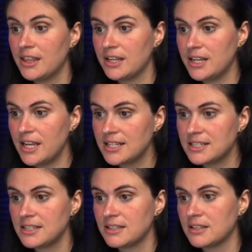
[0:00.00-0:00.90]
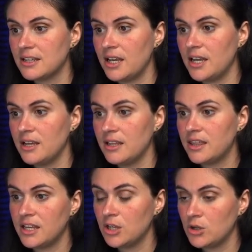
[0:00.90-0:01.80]
next
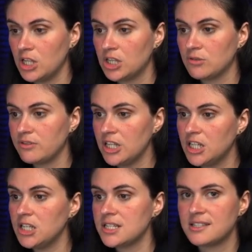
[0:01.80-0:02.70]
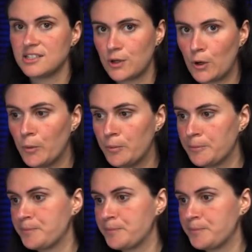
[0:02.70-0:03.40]
thing you need to fill in is the scope.